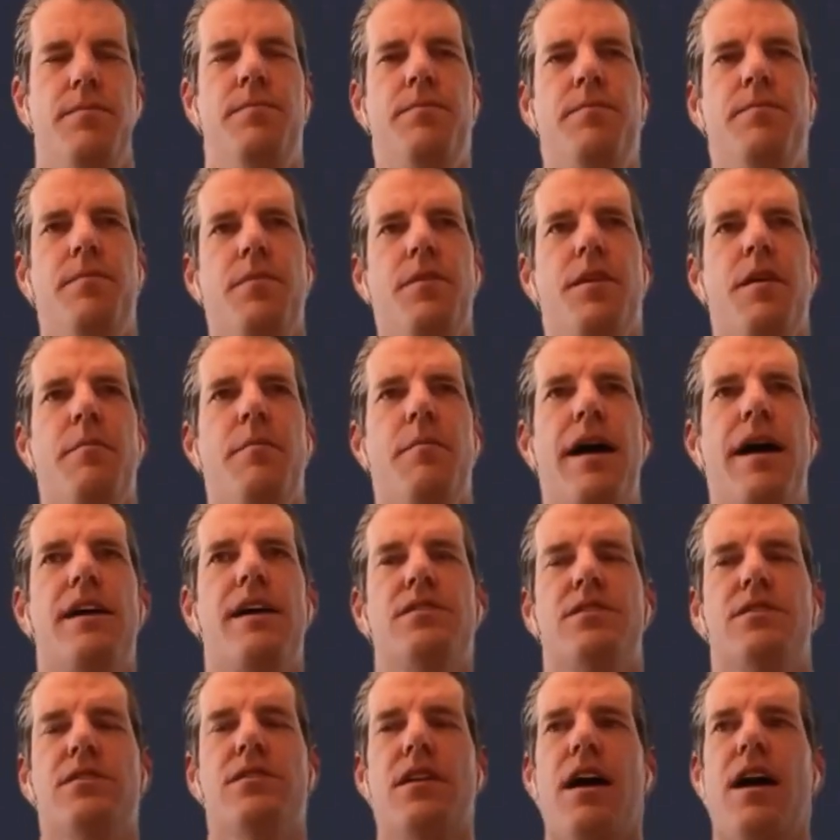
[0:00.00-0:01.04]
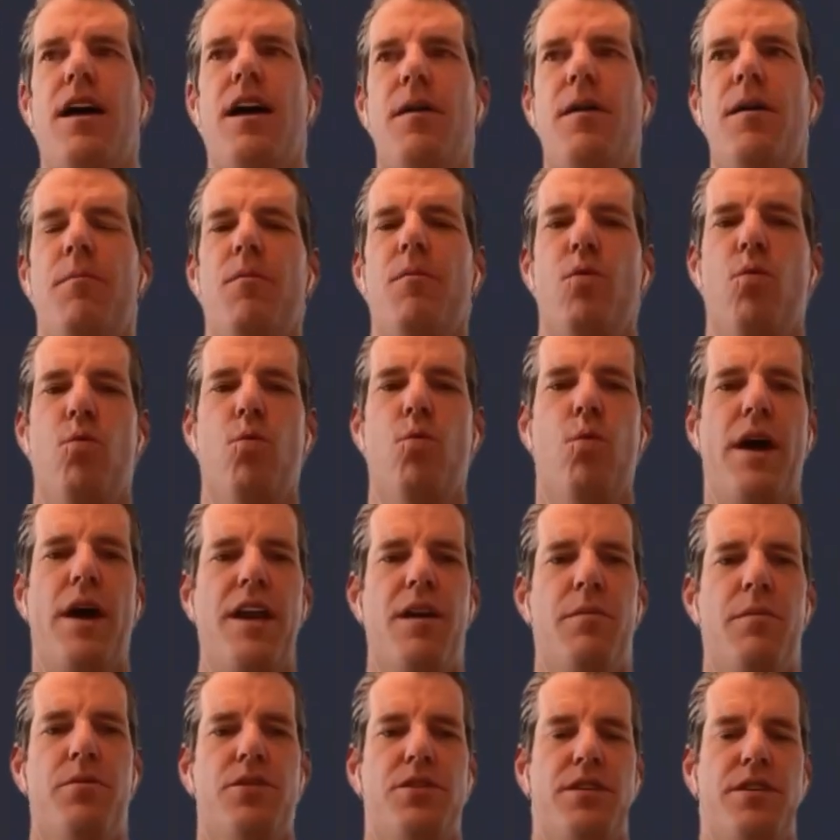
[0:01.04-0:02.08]
the best um, way
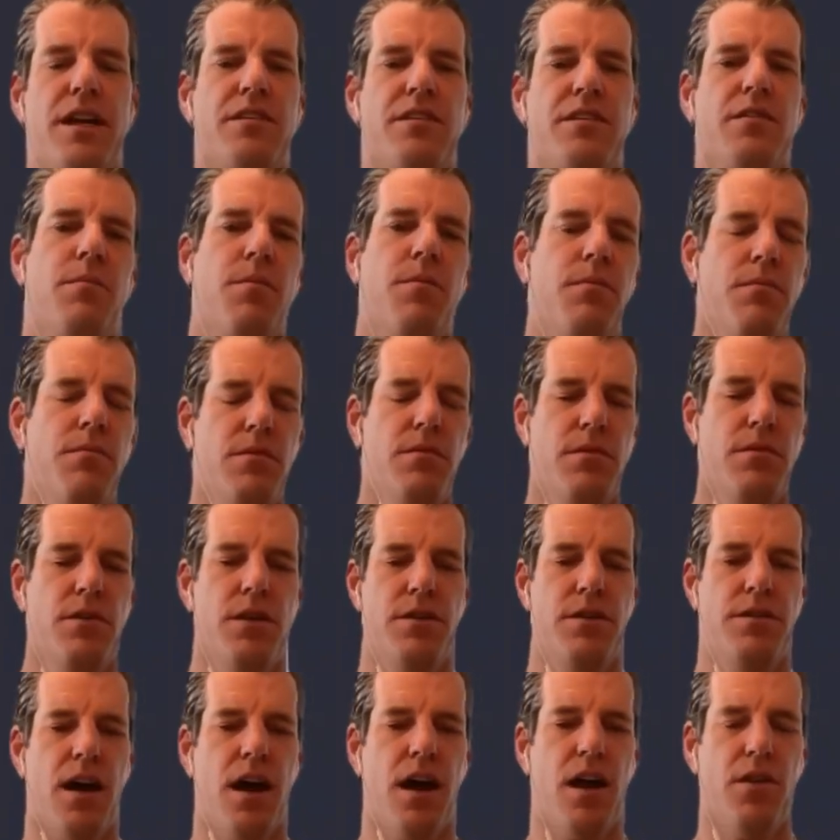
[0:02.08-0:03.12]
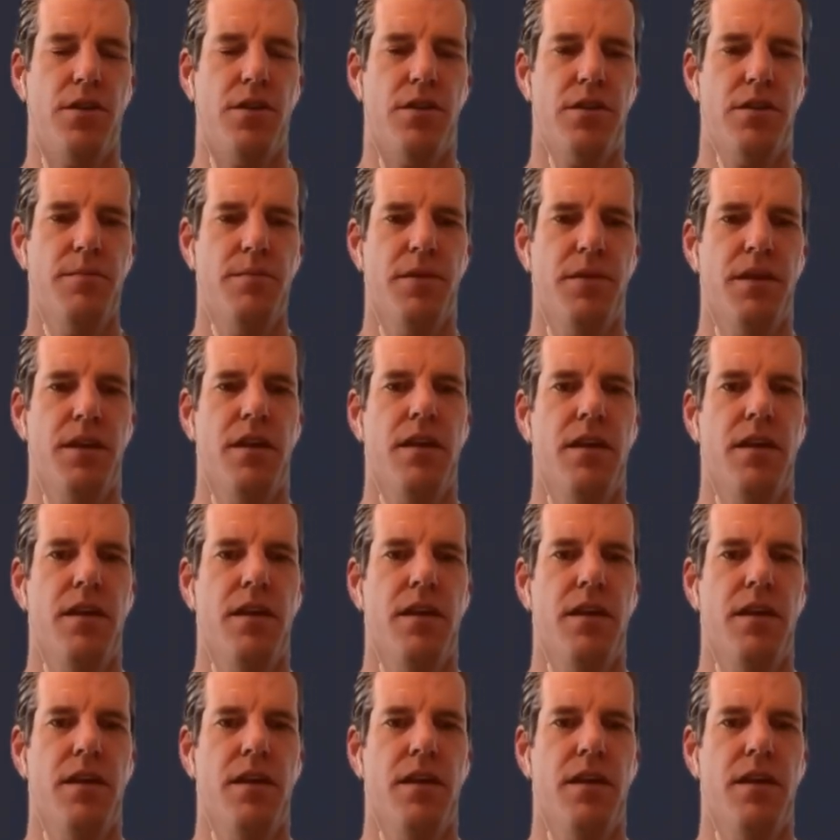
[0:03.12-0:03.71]
to protect the the dollar